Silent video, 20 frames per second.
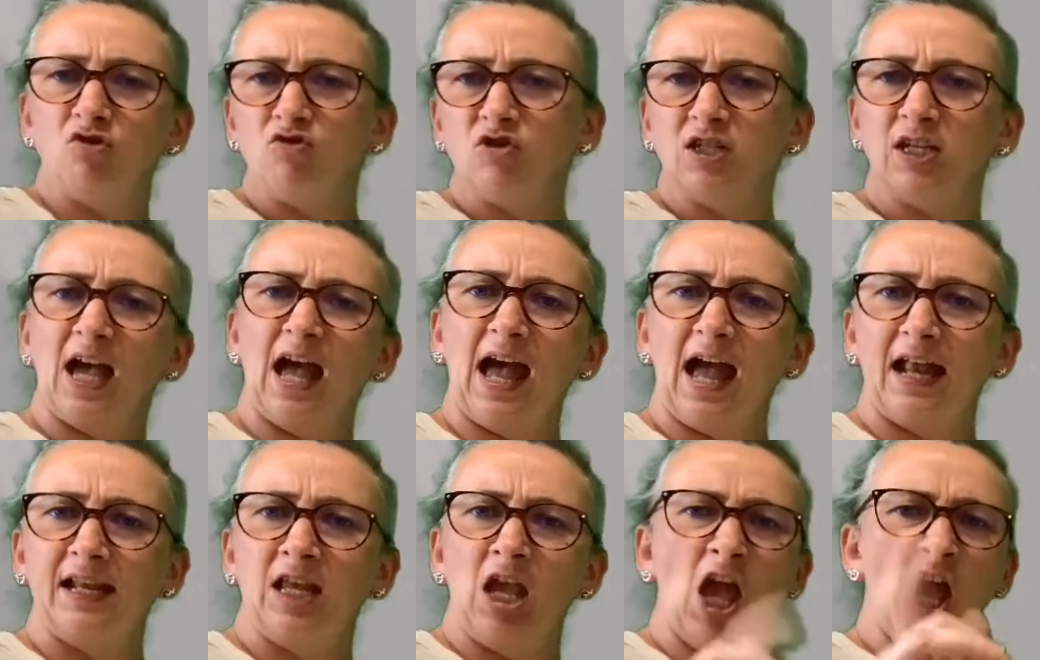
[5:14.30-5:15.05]

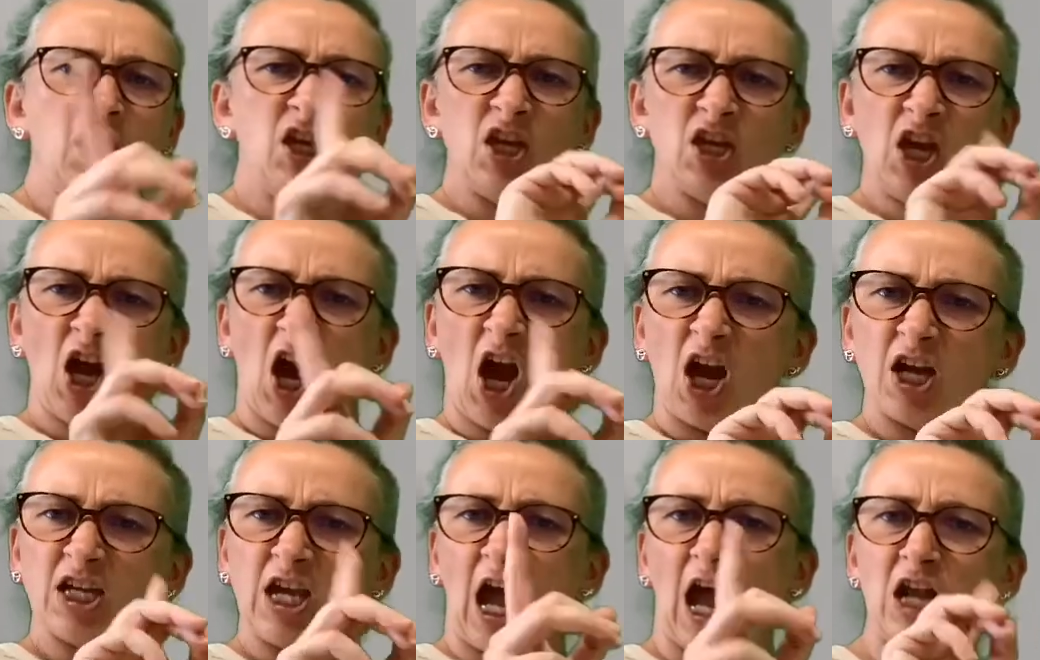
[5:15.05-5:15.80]
can. You
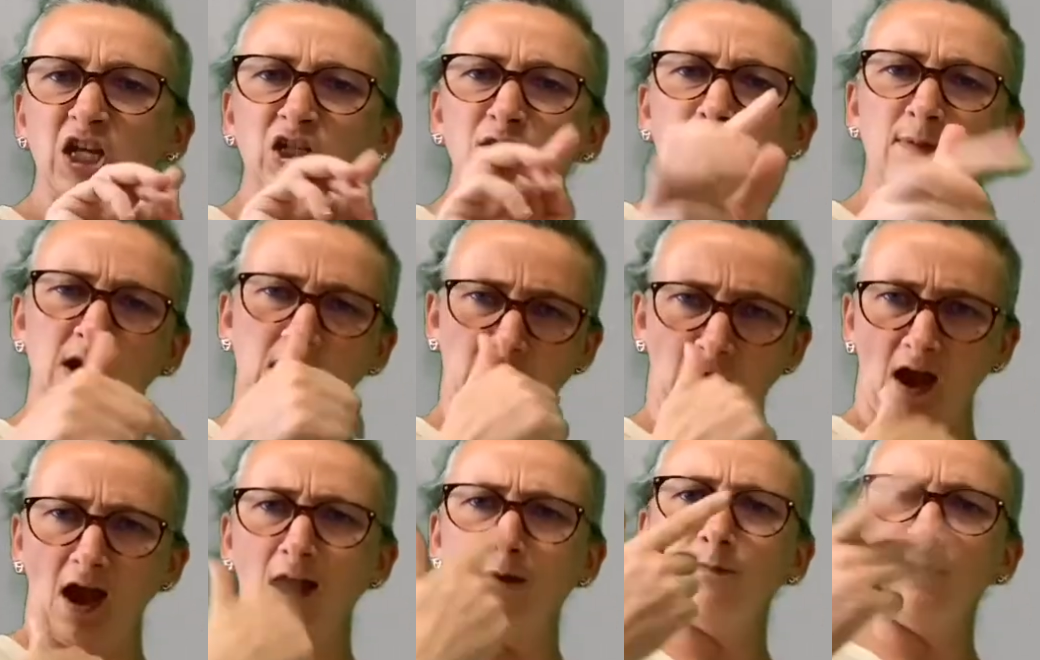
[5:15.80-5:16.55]
can't catch me.
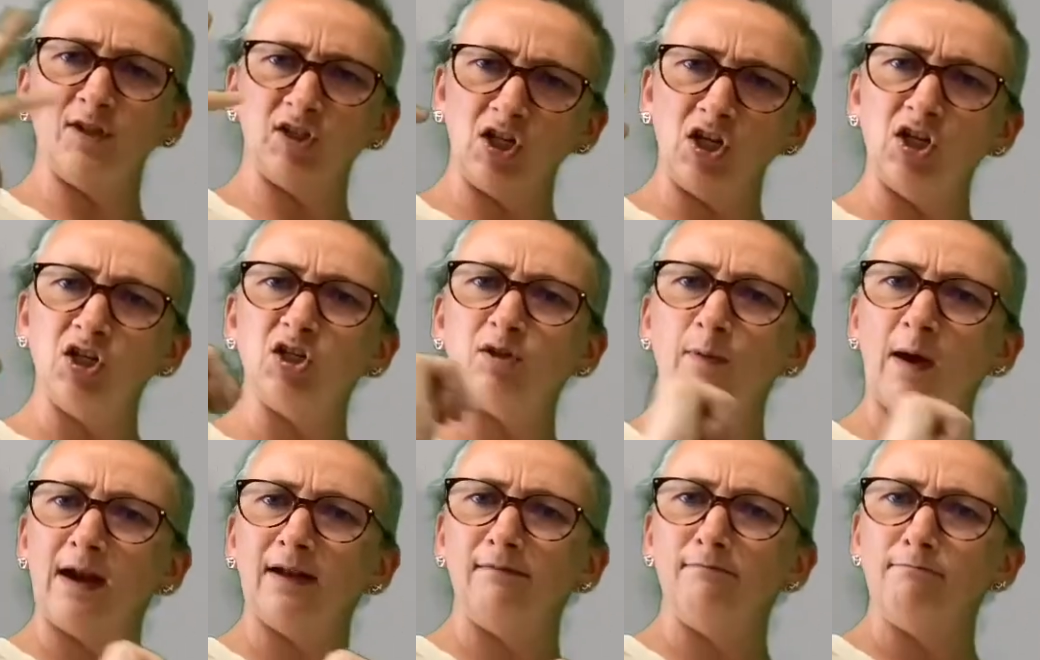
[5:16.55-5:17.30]
I'm the
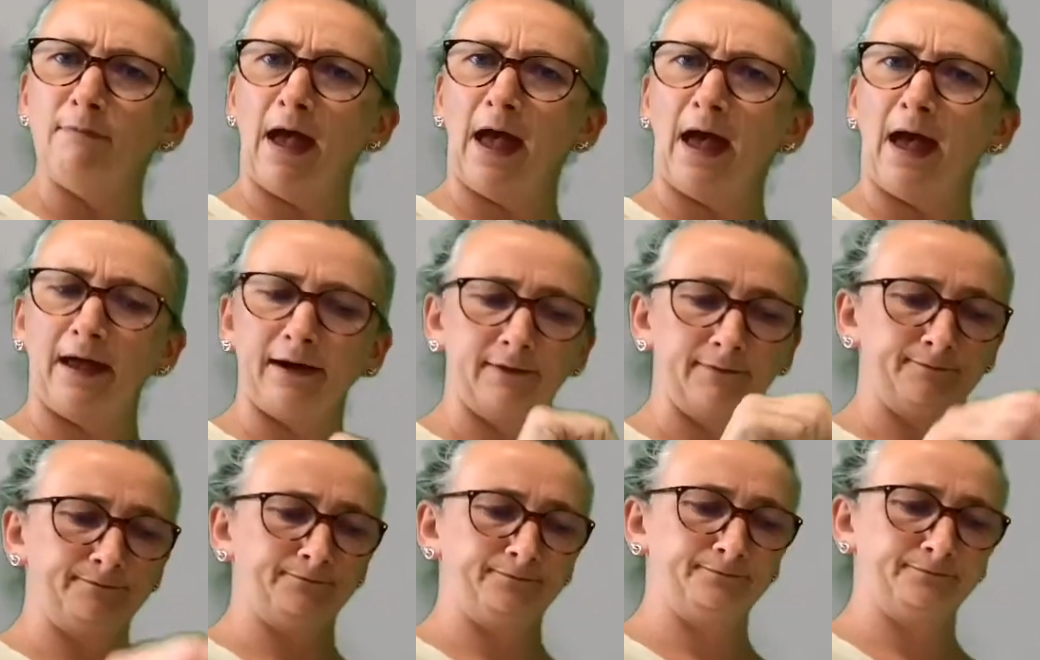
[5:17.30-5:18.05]
Gingerbread Man.
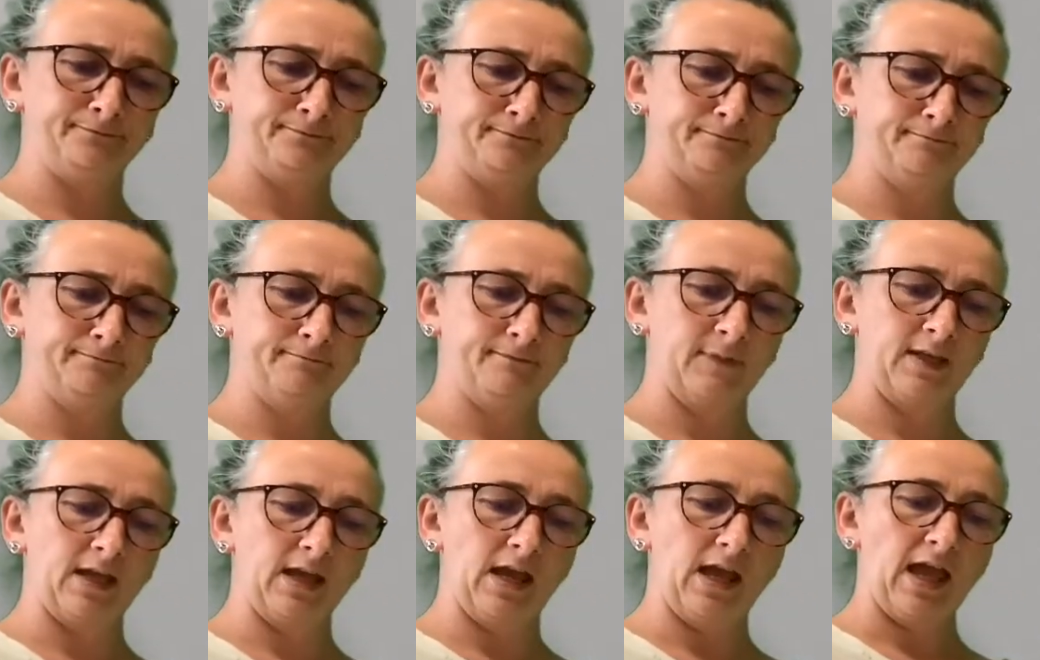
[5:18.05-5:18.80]

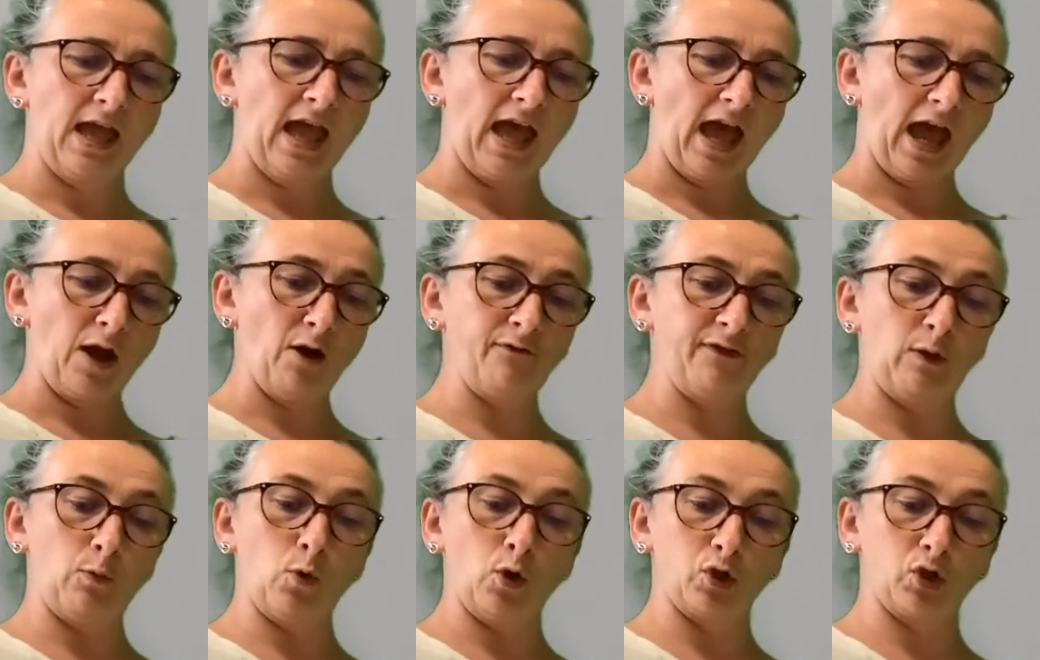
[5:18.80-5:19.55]
And off
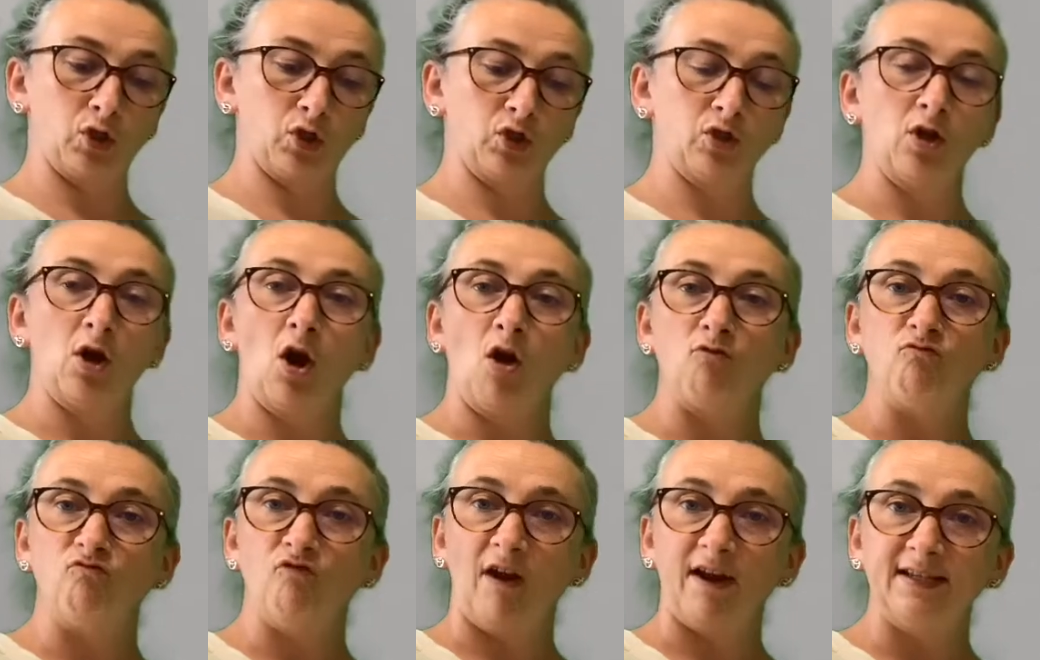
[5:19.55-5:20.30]
he whooshed,
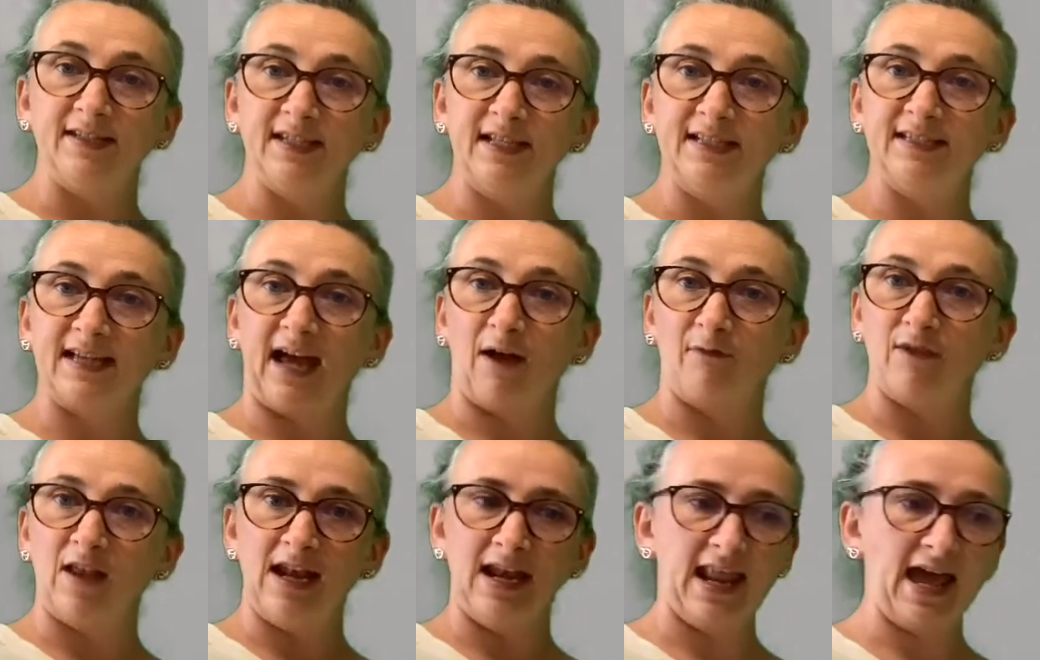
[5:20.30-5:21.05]
racing
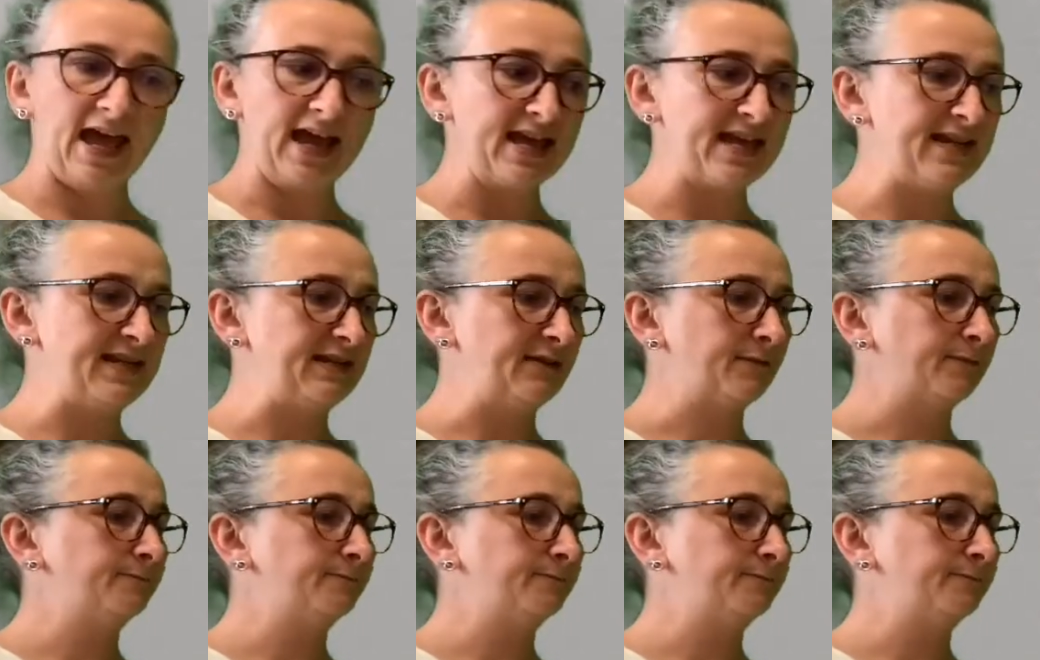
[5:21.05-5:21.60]
down the lane.